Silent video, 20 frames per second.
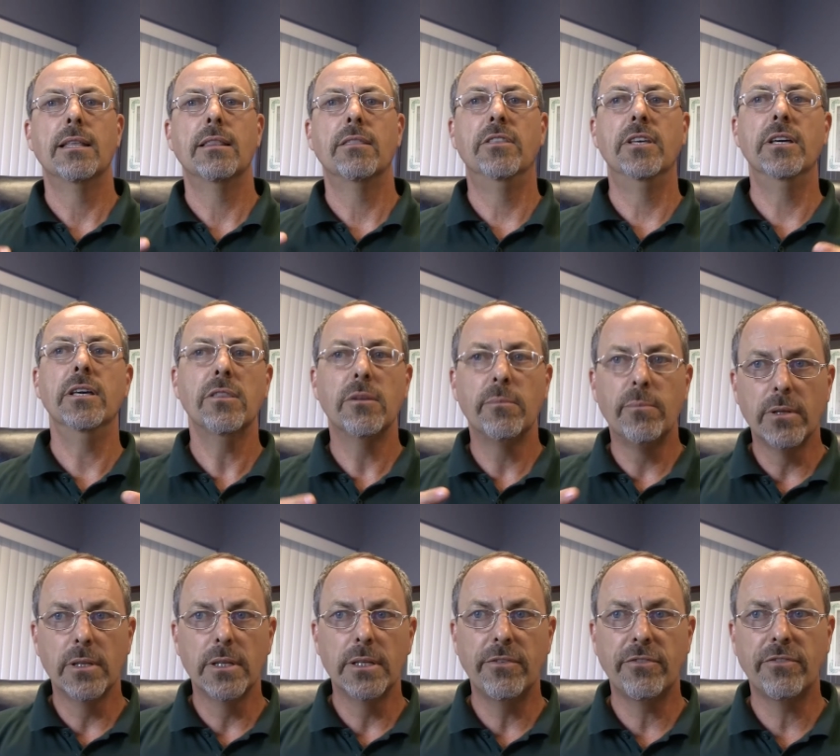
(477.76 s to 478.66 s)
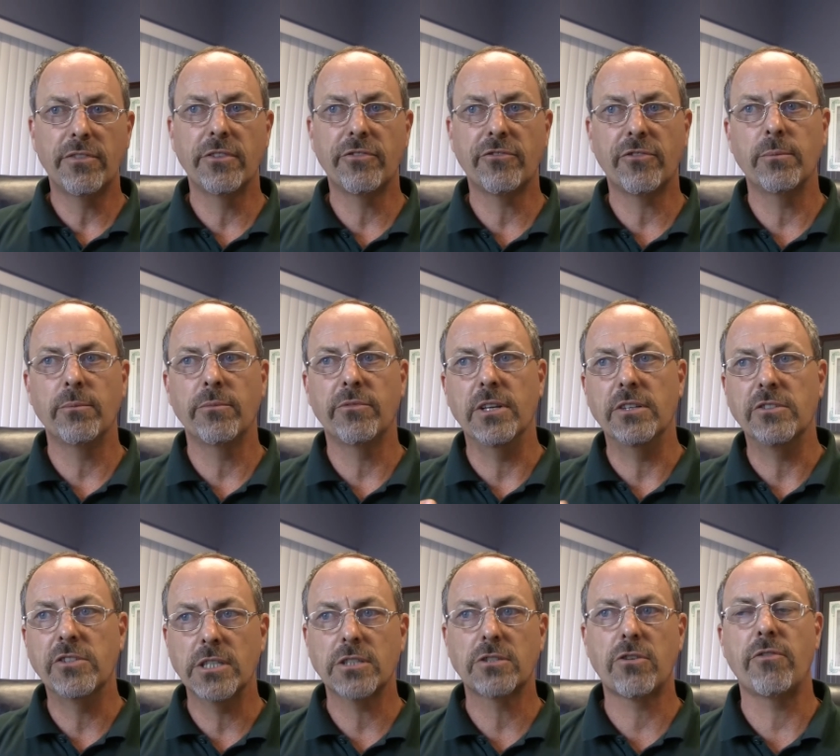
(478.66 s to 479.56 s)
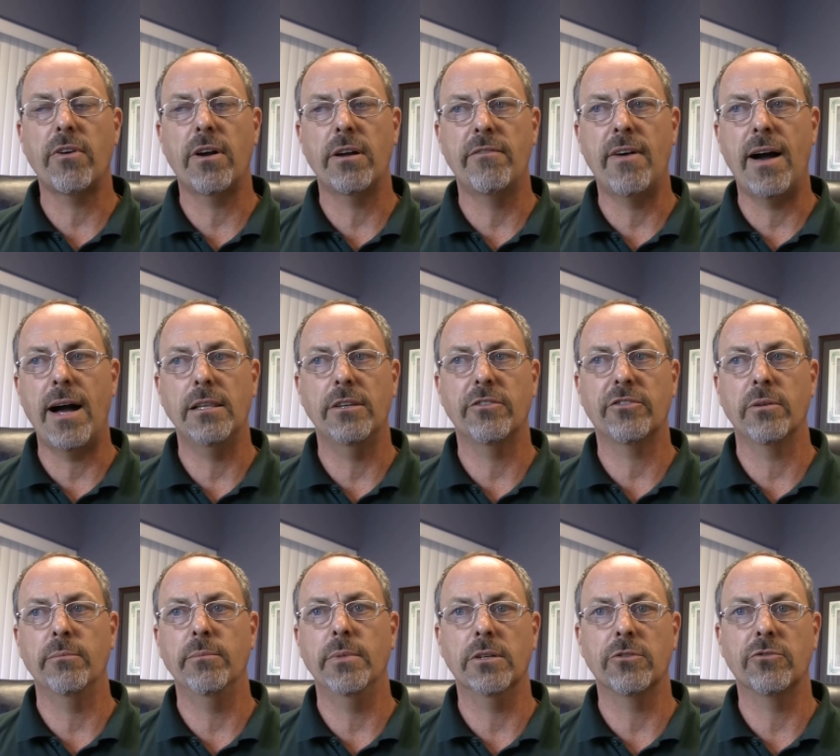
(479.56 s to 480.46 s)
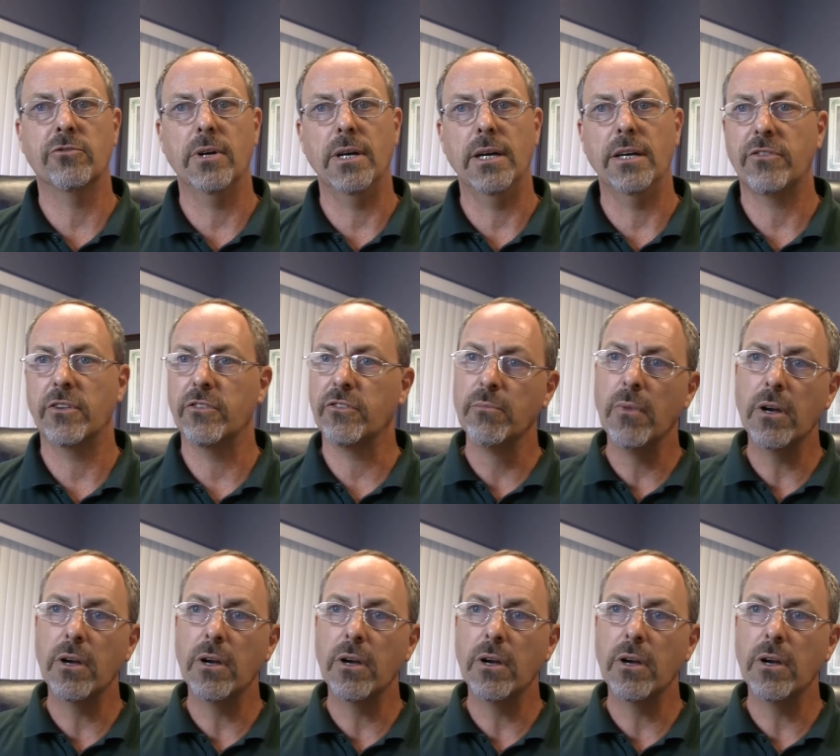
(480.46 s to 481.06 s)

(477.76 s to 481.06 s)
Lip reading: then the belief systems that justify violence can be addressed. It's